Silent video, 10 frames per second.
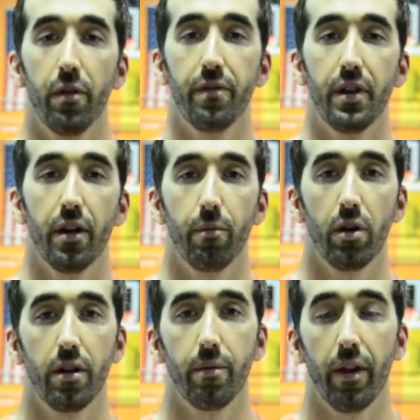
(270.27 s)
We've done
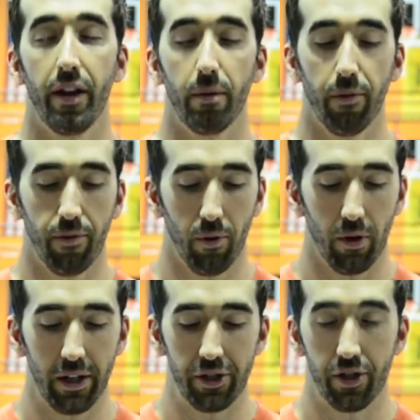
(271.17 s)
one there
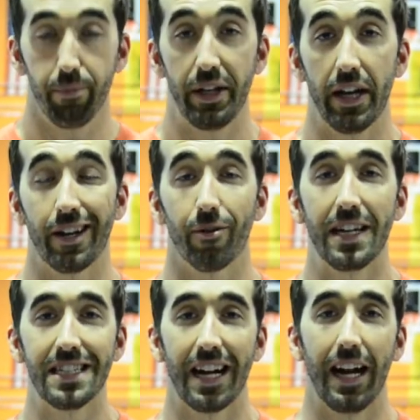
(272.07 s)
before. It should be a
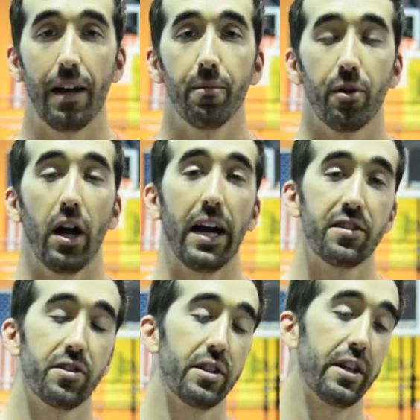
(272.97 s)
great time. We're
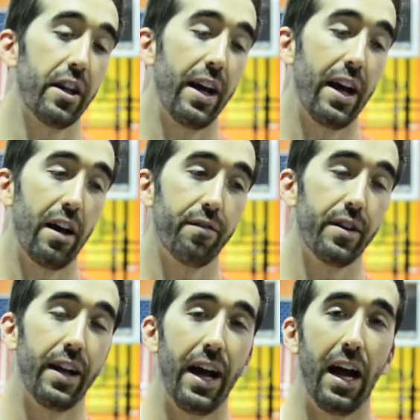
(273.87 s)
actually going to
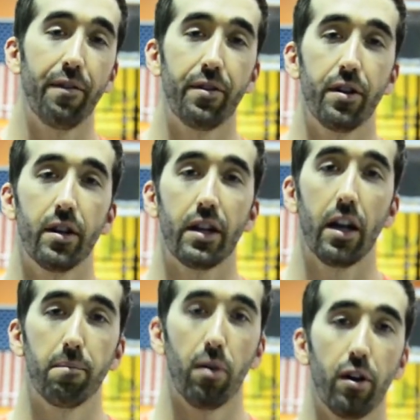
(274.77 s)
have an after
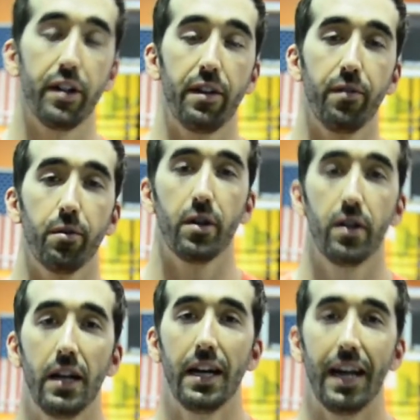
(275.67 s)
kind of party, if you
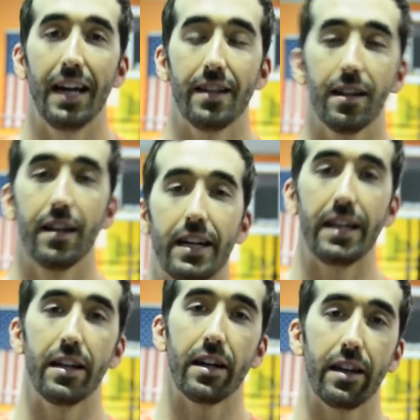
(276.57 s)
will, at the
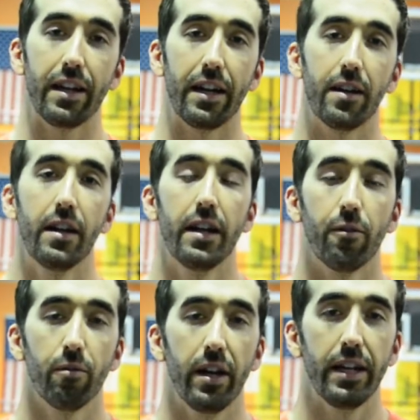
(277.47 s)
Lucky Duck there
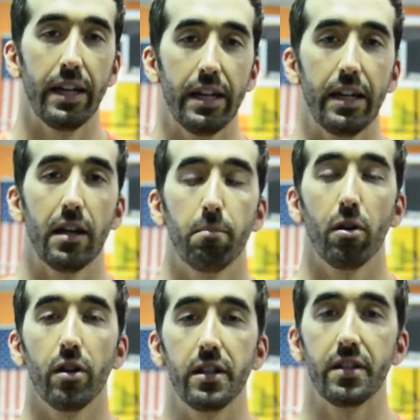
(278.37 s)
right in
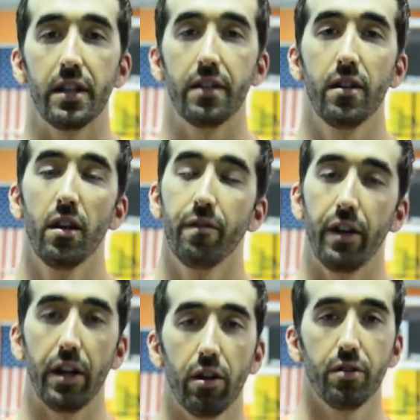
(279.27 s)
Burlington,
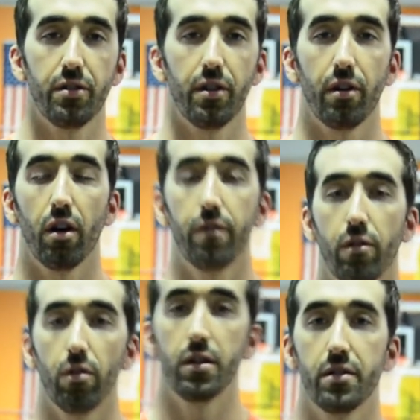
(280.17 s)
very close to the golf
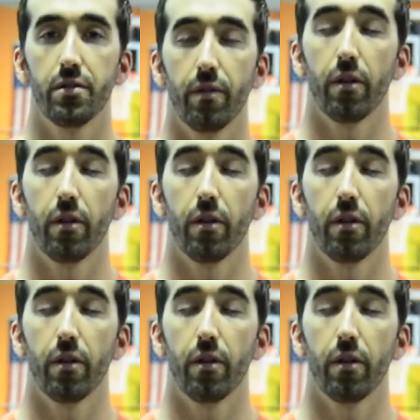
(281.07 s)
course,